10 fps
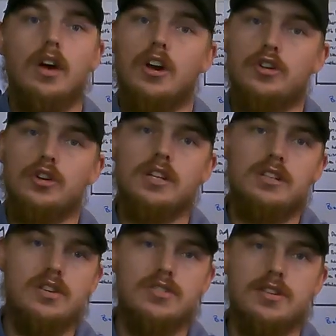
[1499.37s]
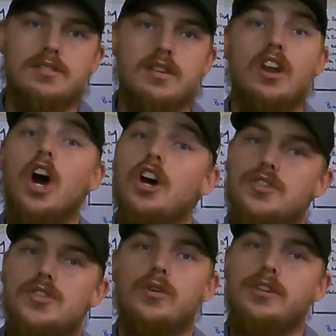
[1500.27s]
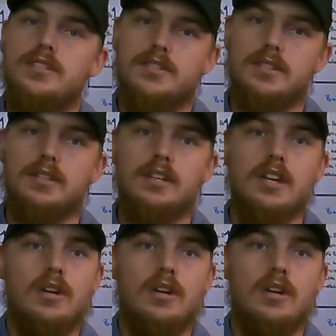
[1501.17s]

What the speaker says: under conditions and uncertainty,